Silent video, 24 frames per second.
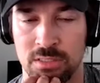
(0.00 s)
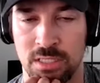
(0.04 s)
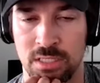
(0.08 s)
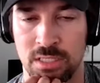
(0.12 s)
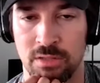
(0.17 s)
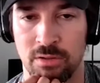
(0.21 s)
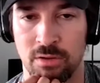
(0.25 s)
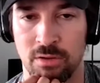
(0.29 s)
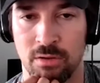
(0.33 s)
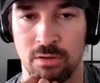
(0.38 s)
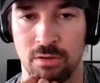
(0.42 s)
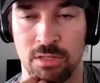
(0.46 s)

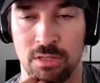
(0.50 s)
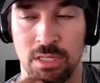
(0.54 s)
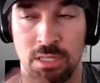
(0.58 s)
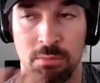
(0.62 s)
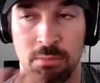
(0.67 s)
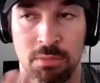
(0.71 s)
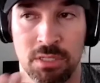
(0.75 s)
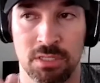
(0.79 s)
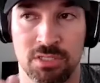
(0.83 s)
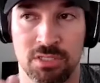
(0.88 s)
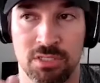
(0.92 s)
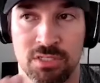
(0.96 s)
together. I
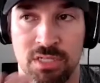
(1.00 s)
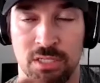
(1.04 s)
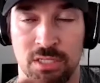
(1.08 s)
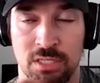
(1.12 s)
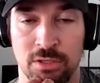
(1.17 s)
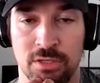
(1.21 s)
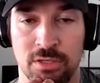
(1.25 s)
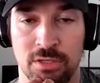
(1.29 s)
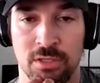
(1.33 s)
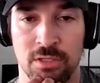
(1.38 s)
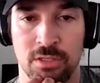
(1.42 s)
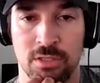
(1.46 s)
mean, it's like,
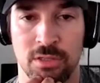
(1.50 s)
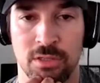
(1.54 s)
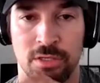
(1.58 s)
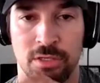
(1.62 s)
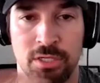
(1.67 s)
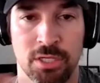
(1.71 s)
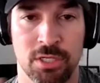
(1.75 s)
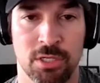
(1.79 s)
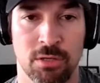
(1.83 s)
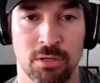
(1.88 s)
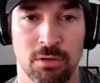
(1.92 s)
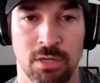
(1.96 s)
look at
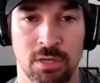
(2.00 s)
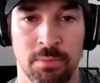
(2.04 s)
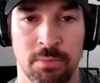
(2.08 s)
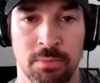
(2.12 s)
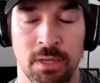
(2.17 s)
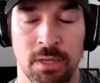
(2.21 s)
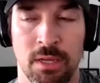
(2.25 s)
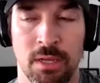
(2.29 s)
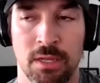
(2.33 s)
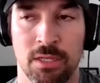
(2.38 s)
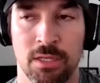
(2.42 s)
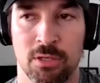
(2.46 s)
Europe.
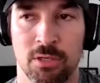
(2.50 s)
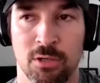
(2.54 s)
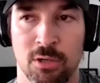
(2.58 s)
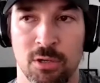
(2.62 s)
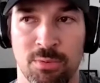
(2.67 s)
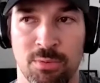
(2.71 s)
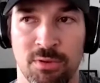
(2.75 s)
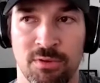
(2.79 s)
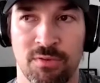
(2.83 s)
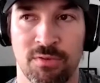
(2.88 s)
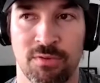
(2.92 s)
Europe